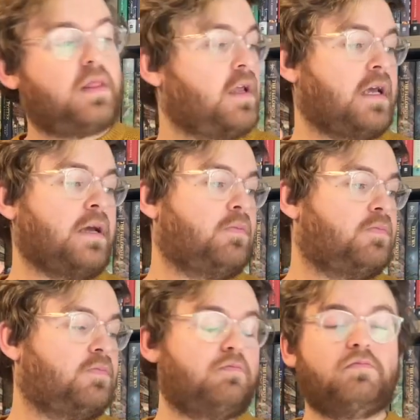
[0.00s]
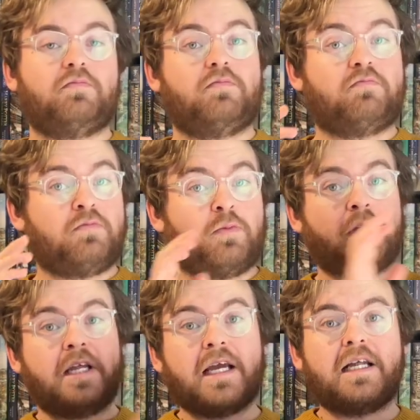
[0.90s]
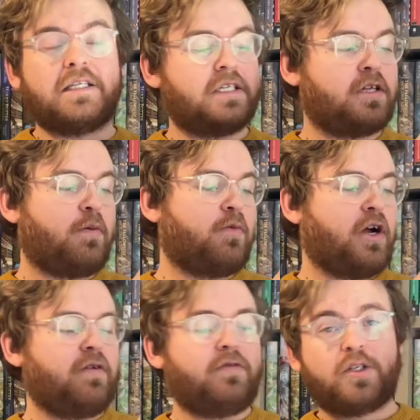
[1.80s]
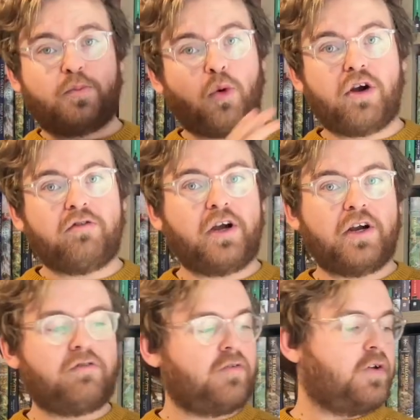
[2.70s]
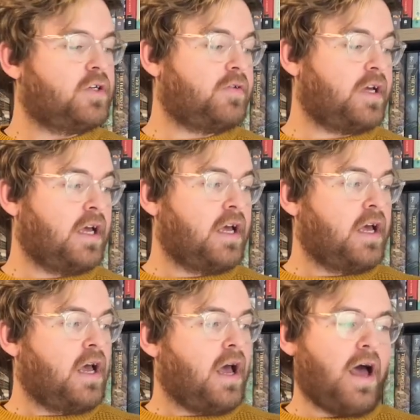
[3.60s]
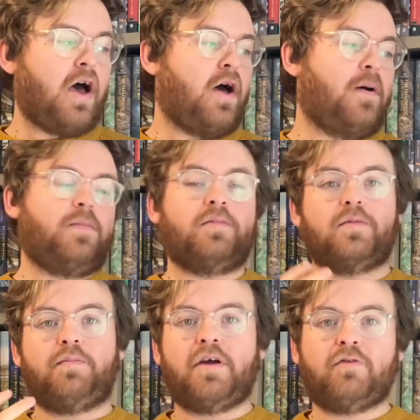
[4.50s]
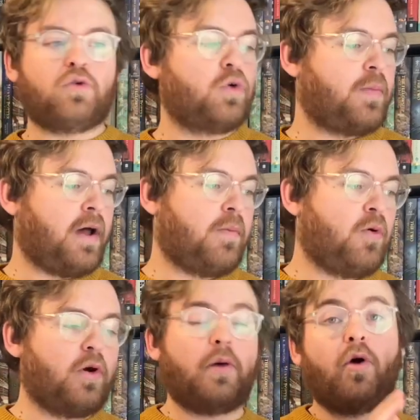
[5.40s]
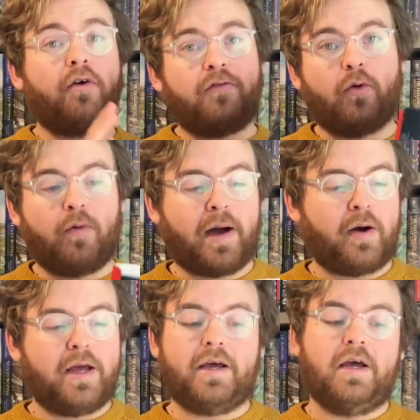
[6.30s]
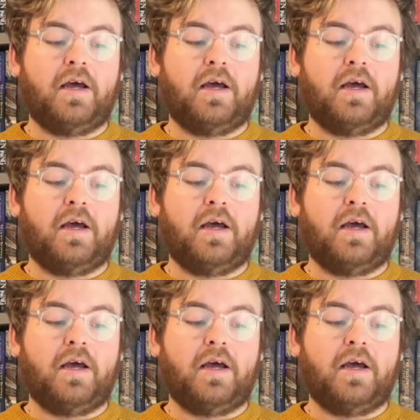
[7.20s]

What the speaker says: I'm going to get into some kind of spoilery kind of reviews of it. Bit of talk about the book, what I thought about it.